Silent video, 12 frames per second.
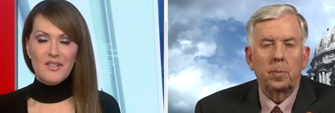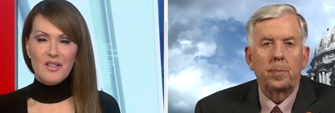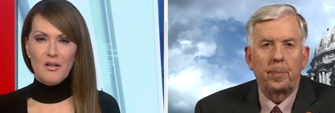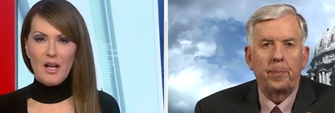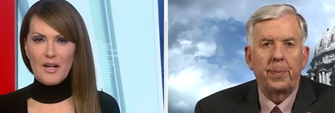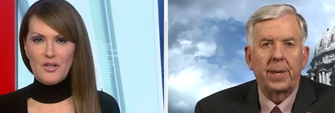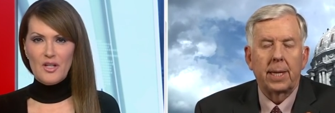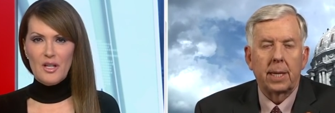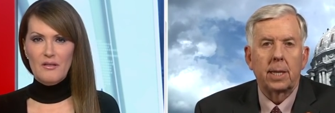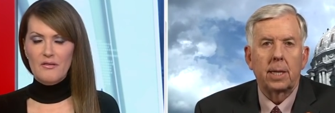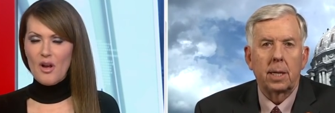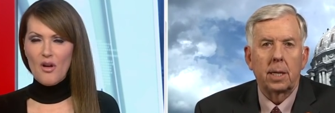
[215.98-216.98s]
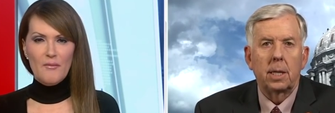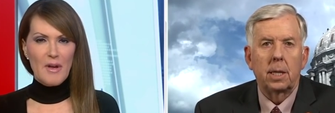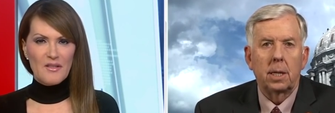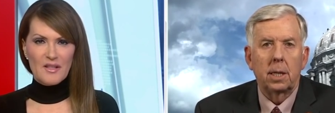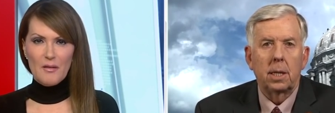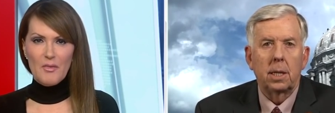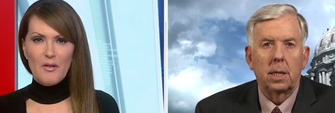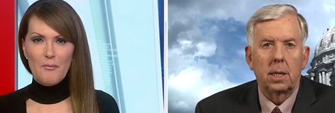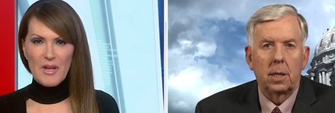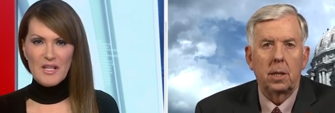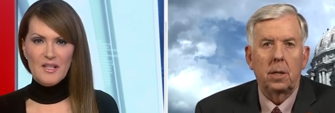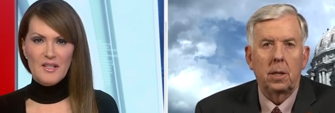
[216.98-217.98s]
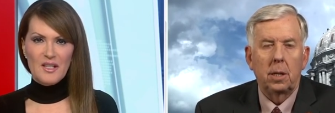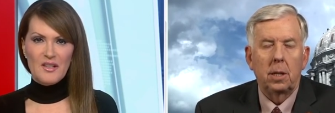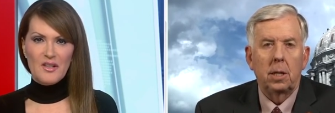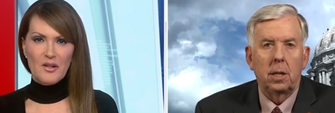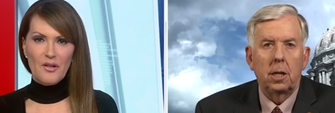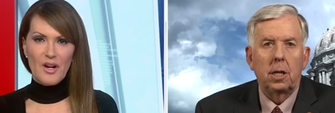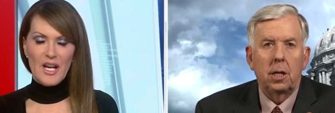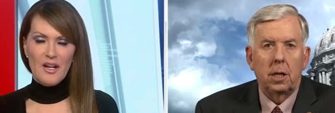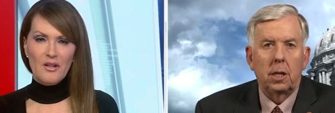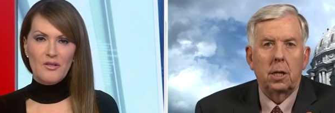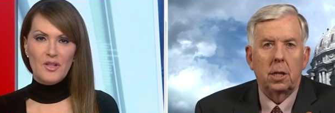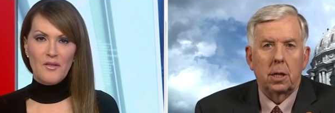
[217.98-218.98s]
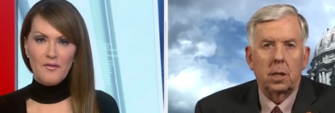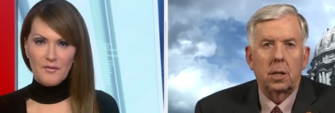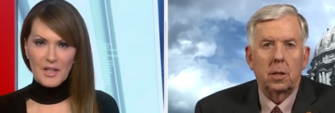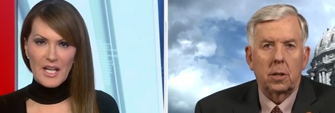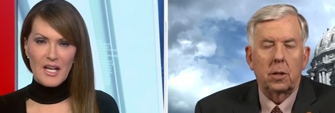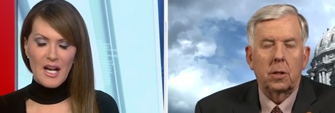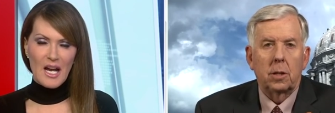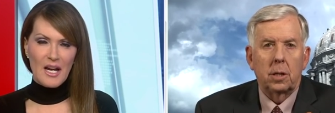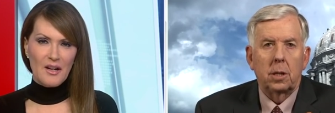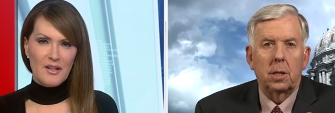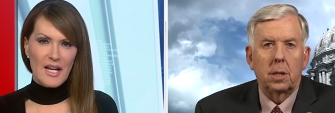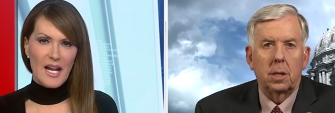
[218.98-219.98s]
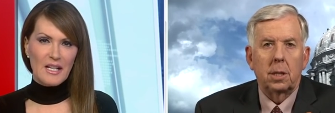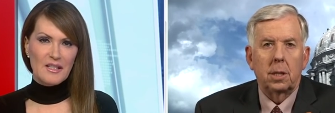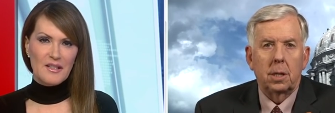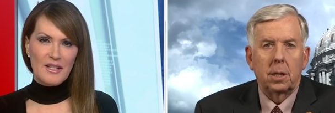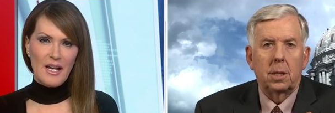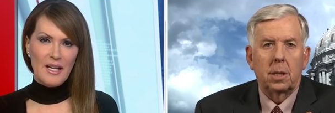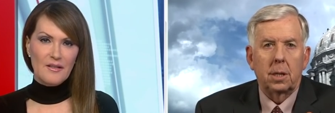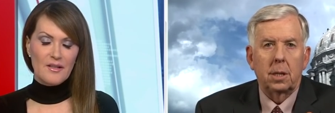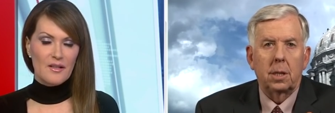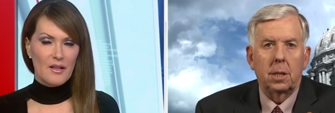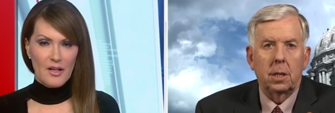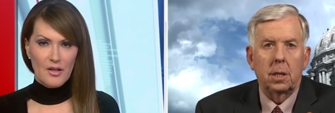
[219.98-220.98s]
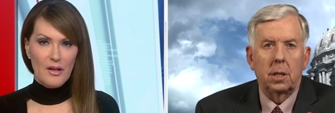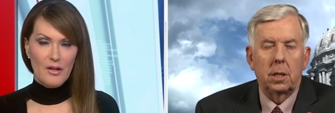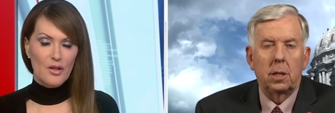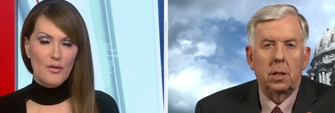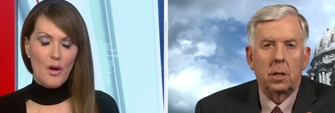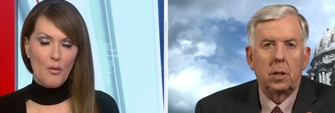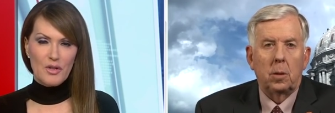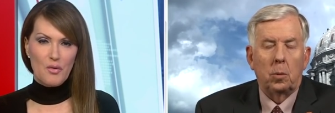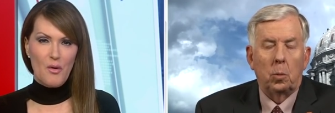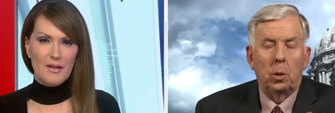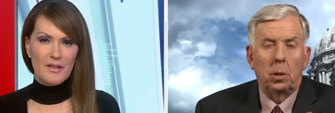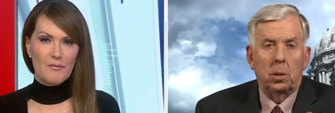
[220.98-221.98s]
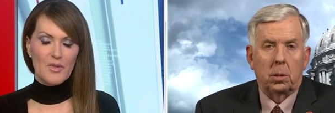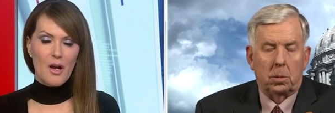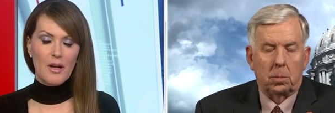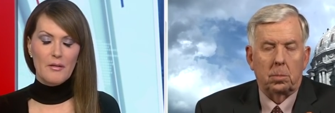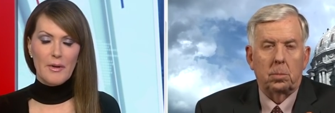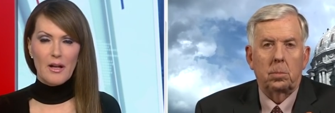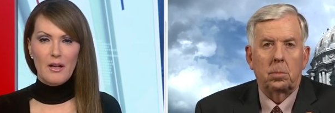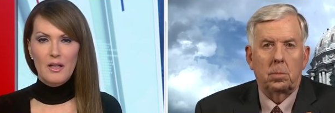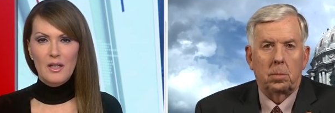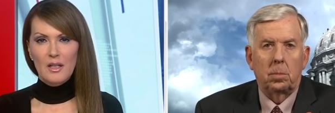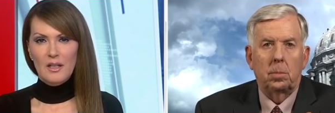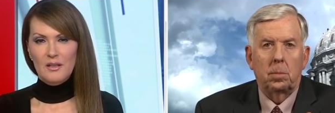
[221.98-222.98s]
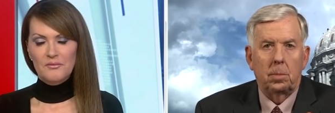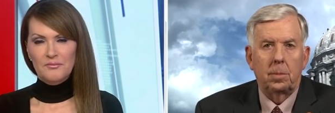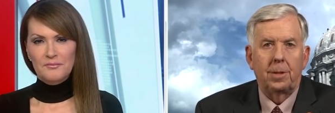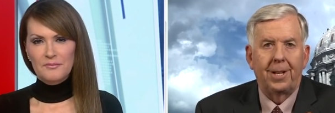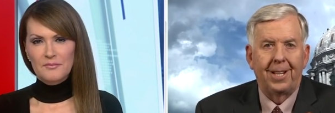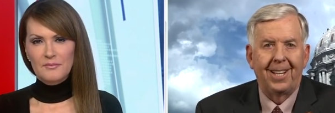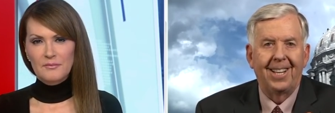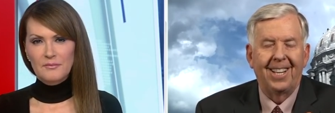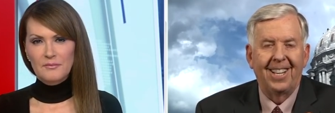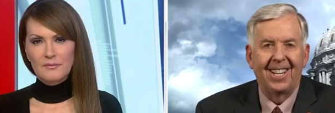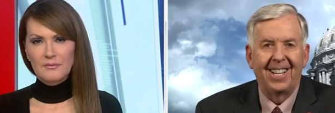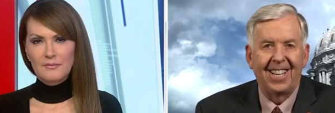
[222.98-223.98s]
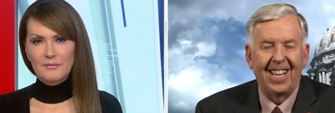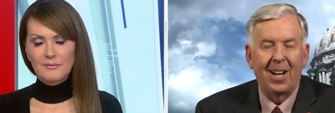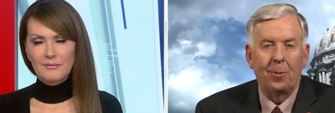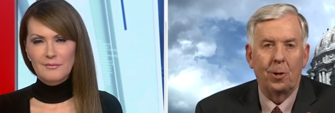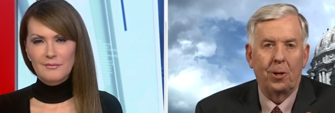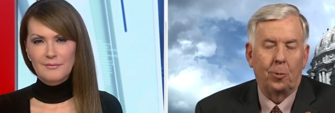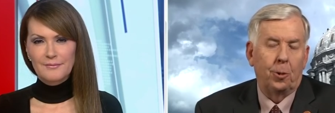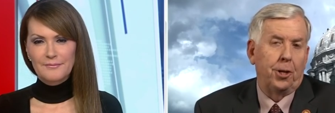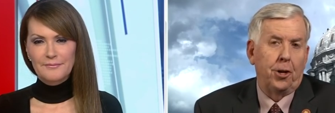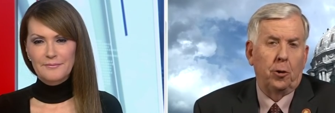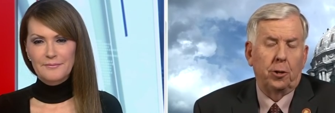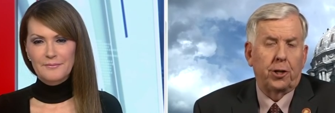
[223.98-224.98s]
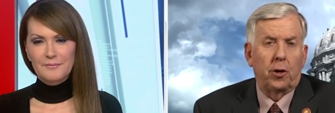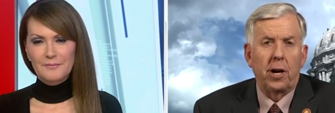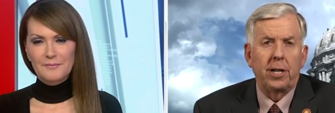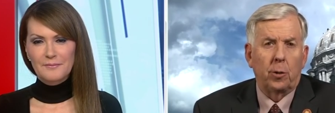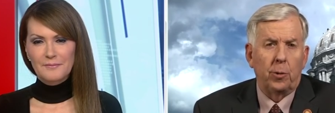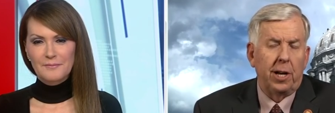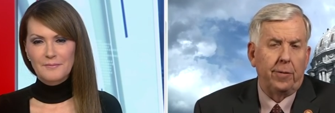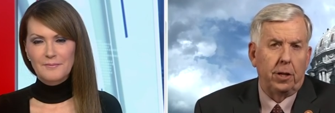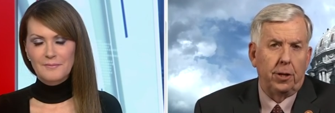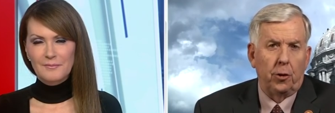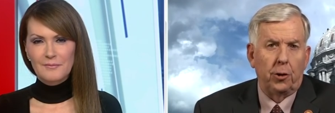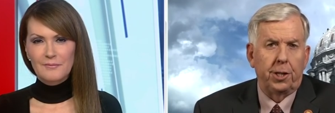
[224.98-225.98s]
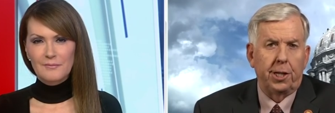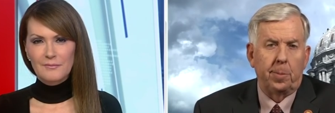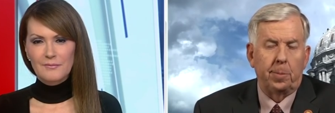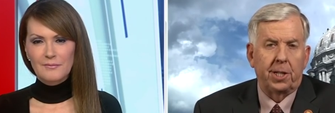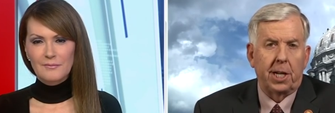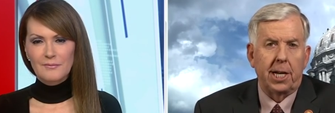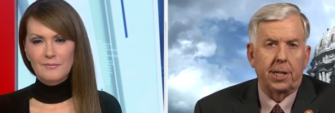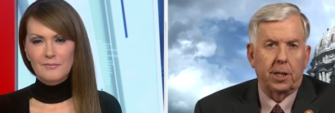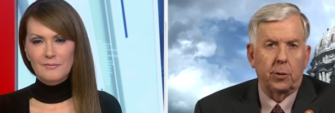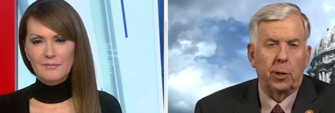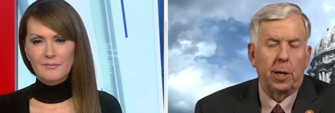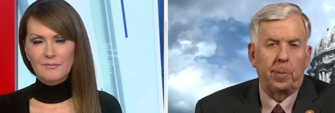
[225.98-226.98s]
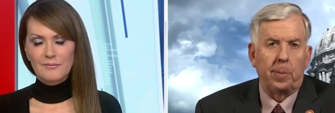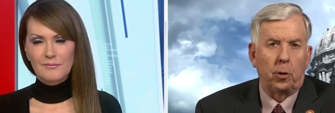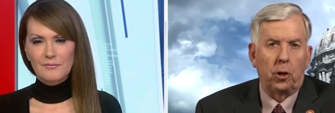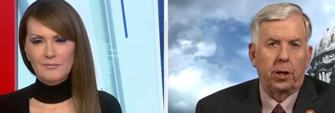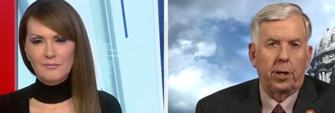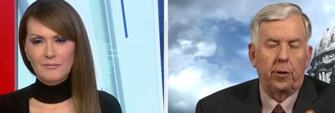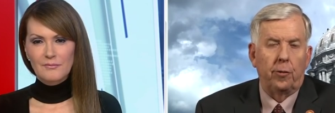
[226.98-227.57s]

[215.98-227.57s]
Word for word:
Speaker 1: selection. Talk about some of the businesses that are eager to flee higher tax states, and you know which
Speaker 2: ones I'm talking about. Yeah, well, you know, it's great that we have Illinois set beside us, because we got people looking